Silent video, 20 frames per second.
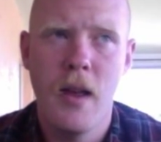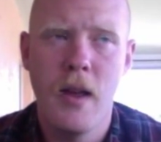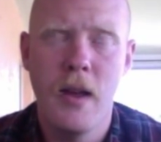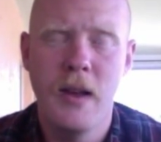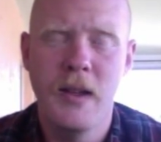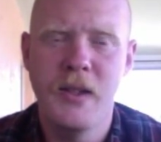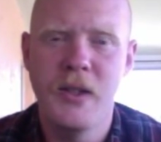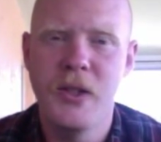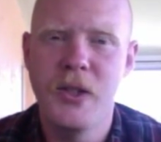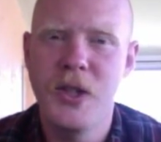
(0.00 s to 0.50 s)

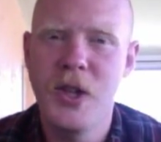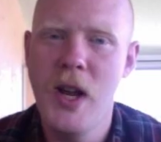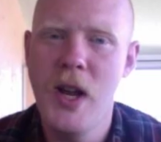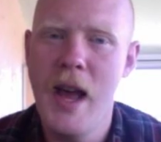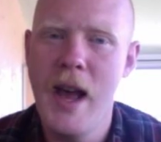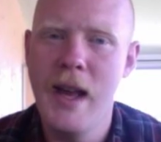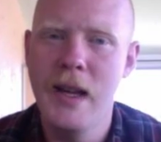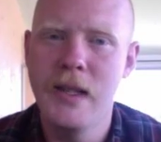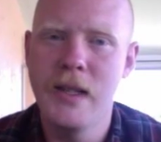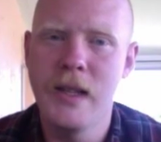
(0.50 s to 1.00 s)
it's
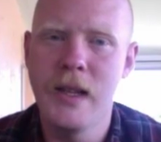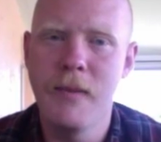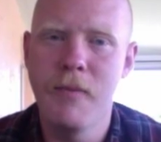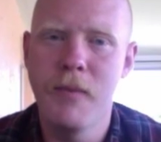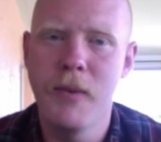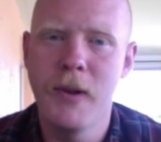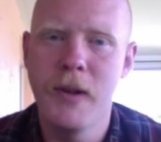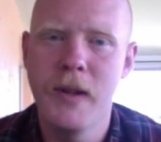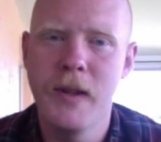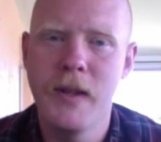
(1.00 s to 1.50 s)
jazzy,
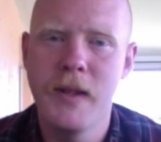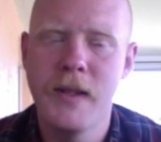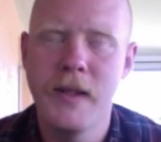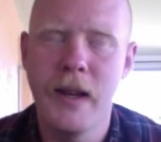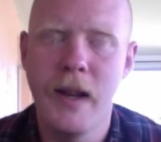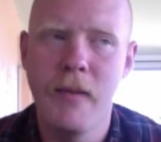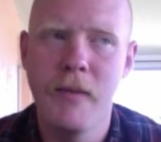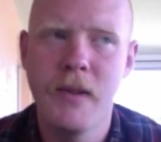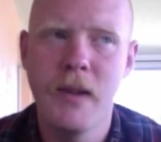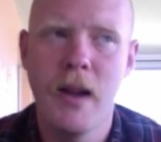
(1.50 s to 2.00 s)
but at the
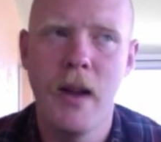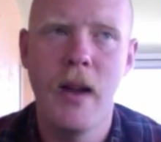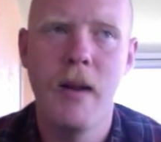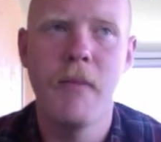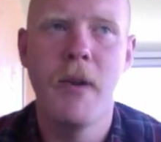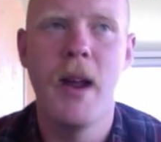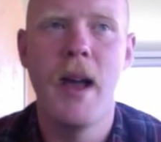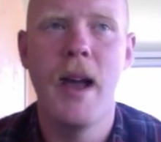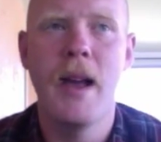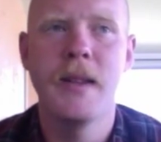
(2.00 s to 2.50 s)
same time
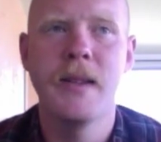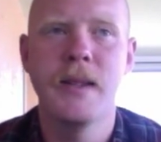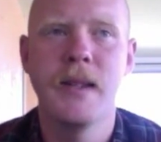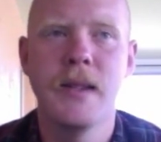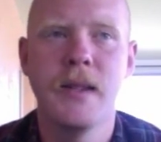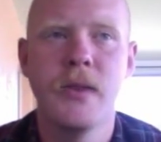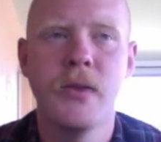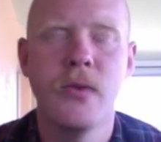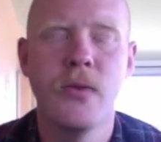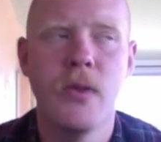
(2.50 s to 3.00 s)
it has
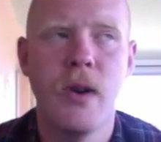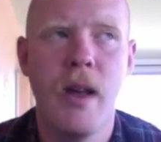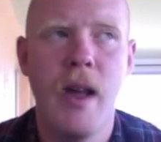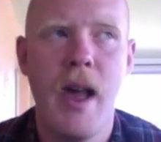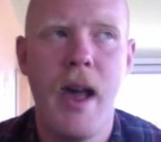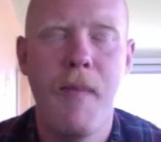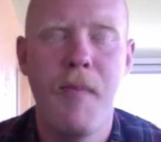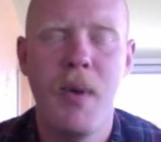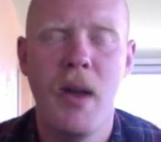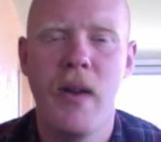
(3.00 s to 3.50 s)
this sort of
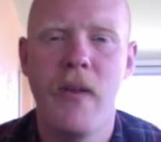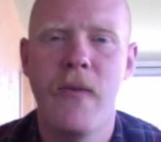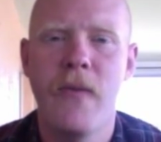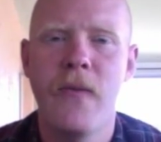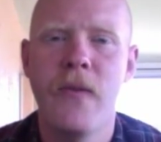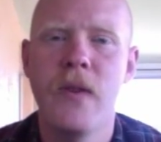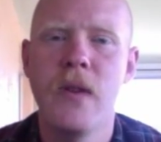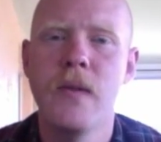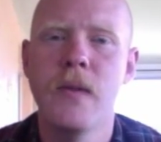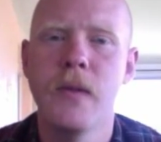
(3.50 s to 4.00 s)
epic
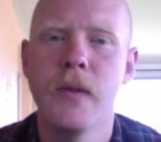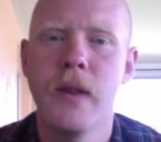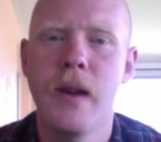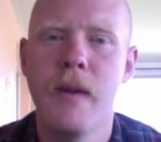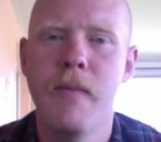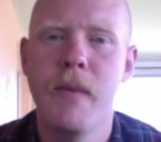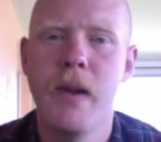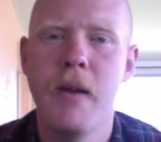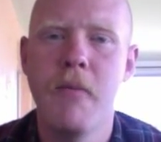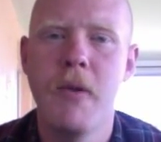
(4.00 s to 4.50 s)
feel
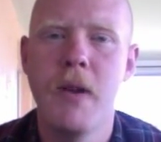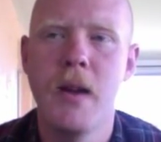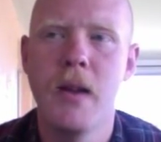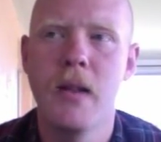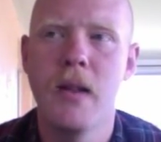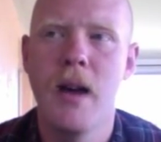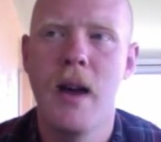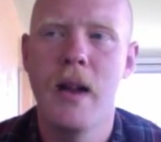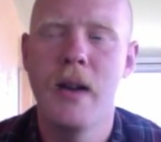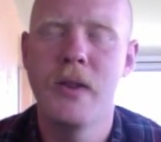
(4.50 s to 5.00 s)
that maybe a
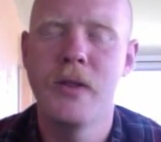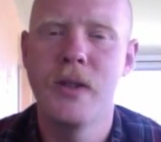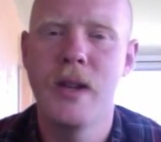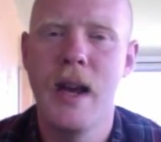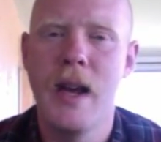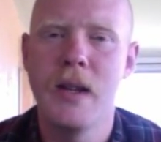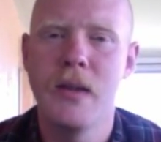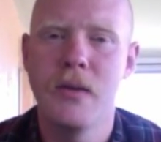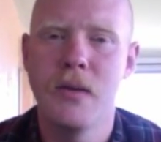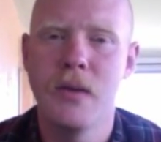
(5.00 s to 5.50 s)
lot of
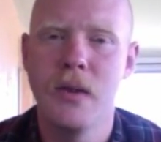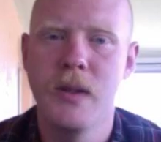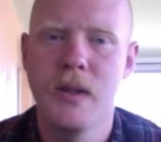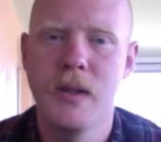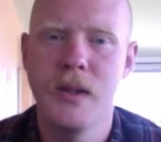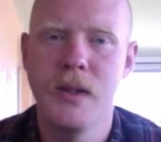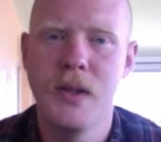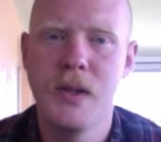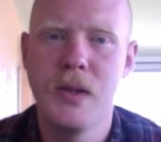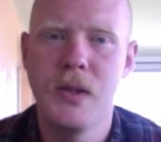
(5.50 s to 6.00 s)
jazz
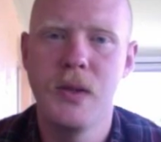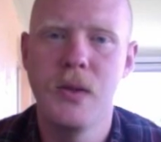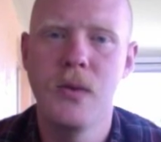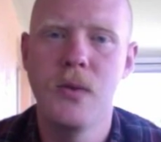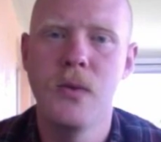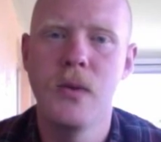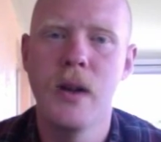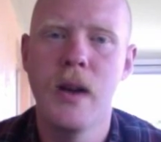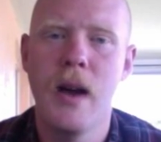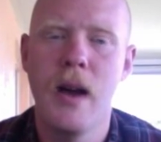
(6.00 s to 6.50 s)
releases do
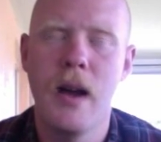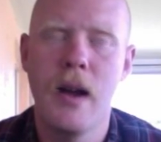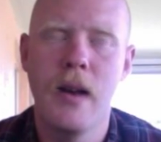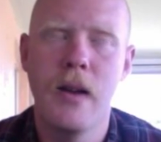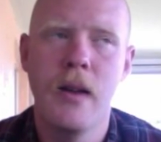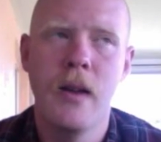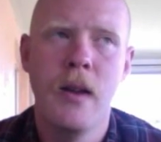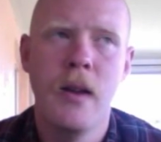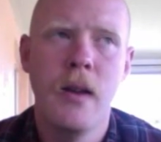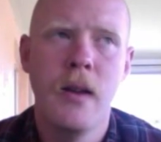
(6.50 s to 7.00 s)
not.
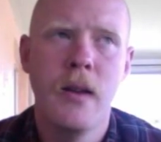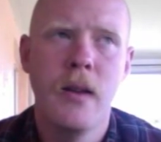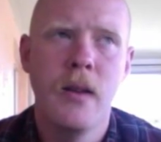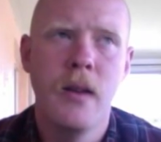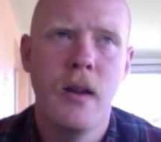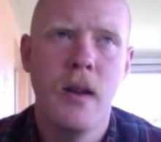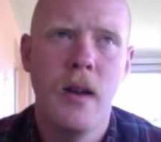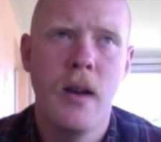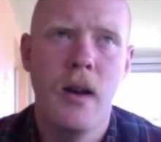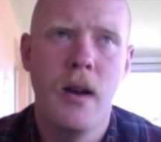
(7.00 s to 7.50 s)

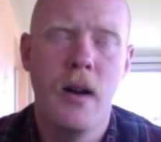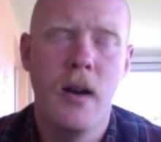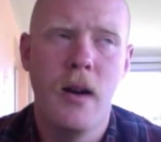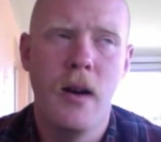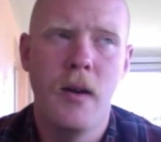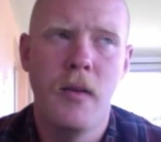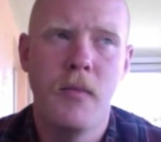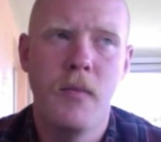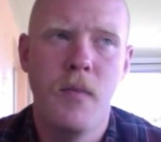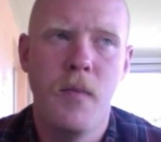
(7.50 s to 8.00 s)

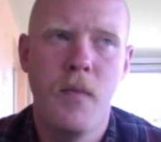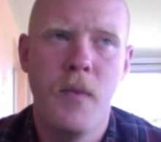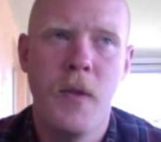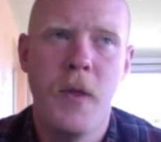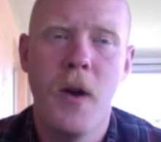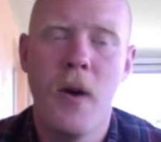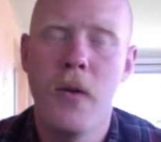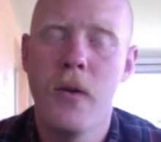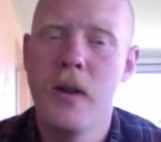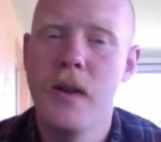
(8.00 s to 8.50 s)

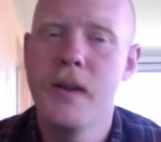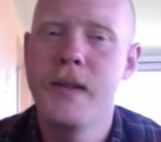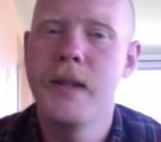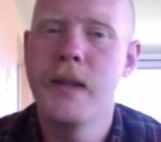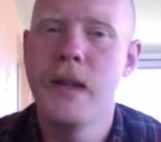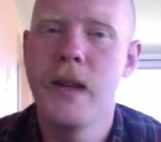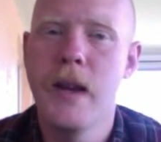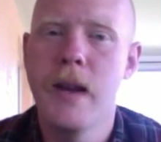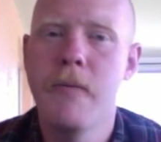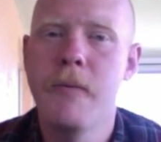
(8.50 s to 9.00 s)
Though
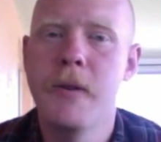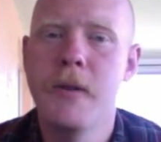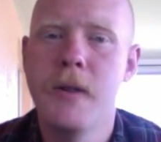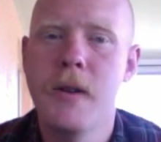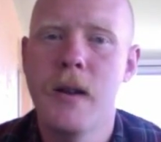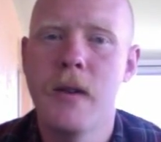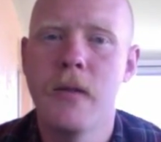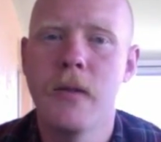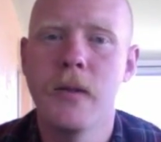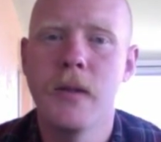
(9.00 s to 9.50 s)
ECM in
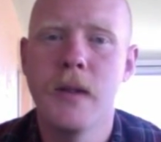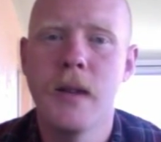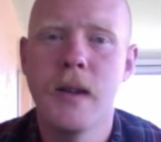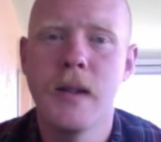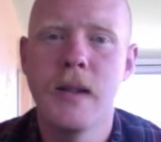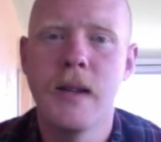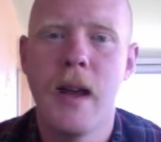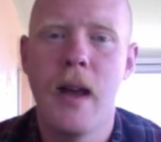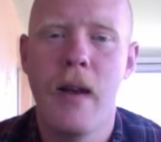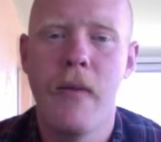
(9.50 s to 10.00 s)
general
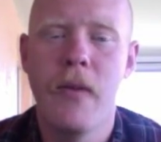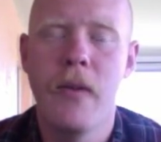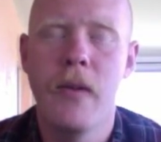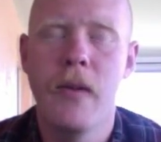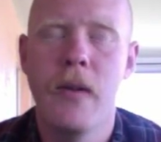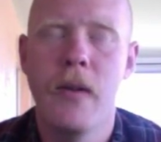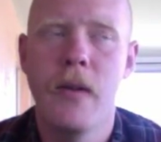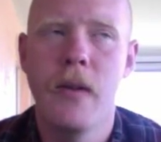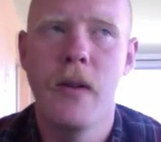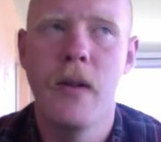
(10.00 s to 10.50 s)
does have
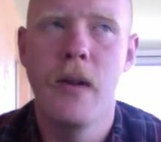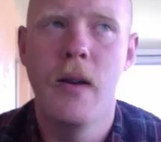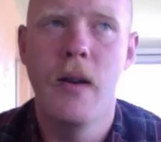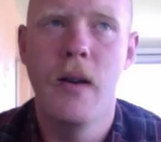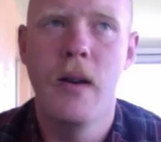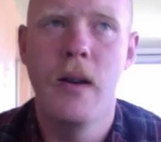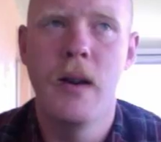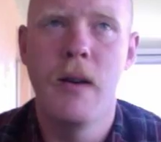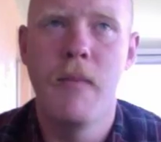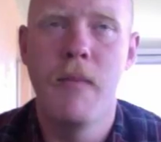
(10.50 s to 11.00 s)

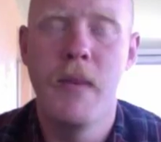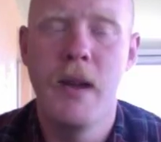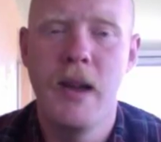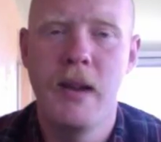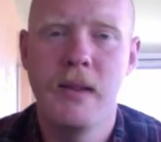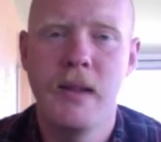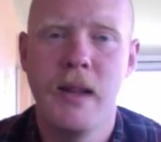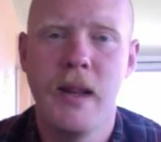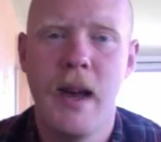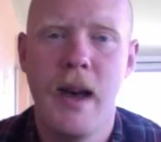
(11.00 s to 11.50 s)
an
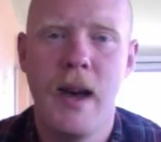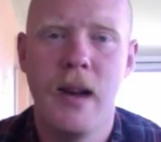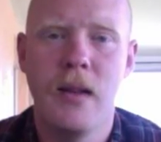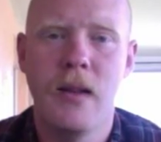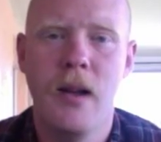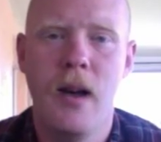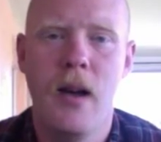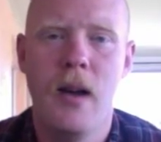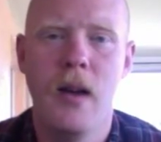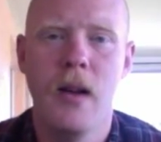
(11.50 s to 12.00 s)
amazing
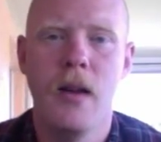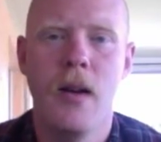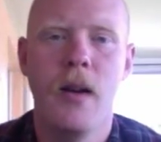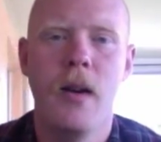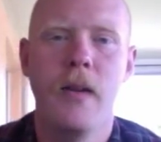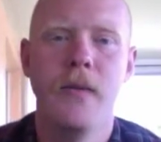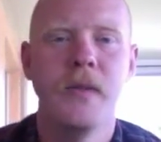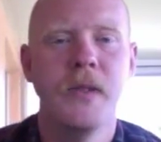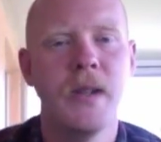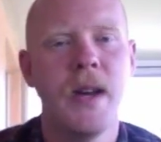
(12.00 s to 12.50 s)
catalog
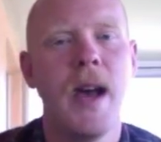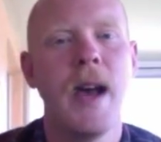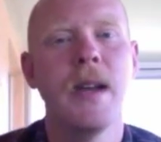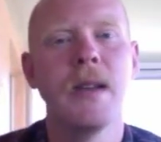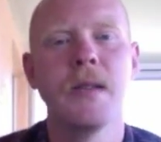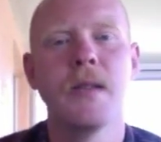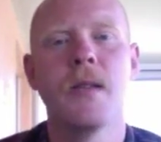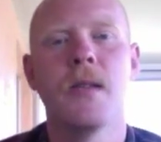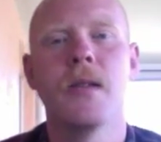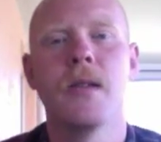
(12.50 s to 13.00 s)
of
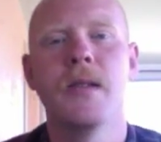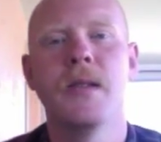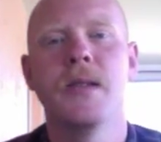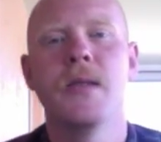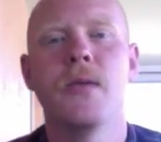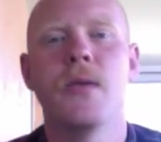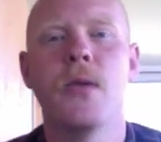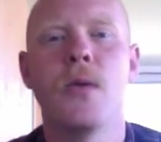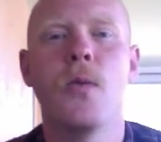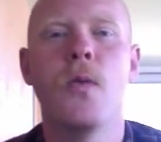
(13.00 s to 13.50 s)
jazz
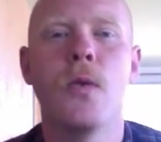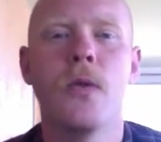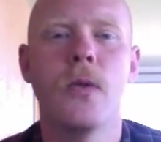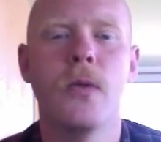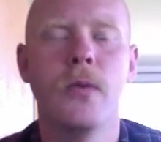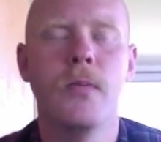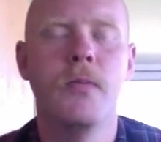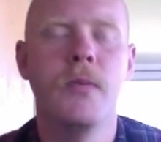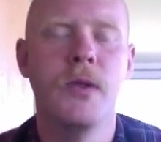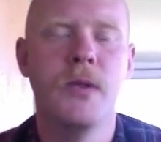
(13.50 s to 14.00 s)
artists or
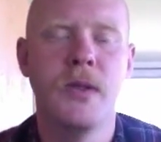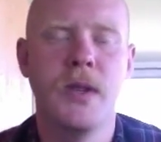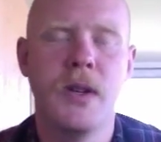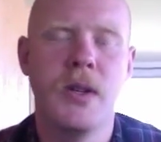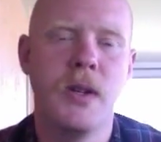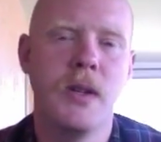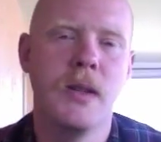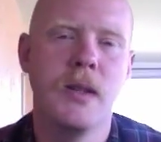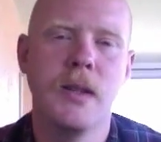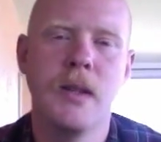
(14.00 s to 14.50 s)
world
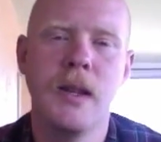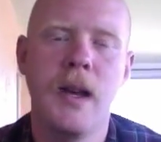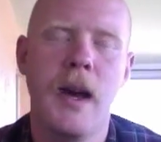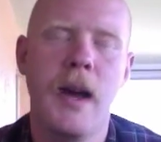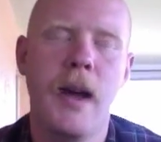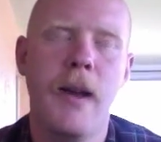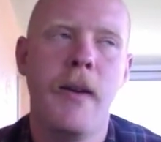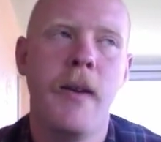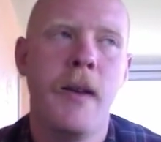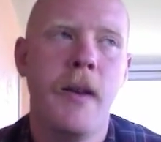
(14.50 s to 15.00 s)
musicians
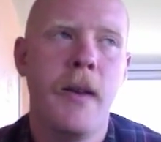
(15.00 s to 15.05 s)
that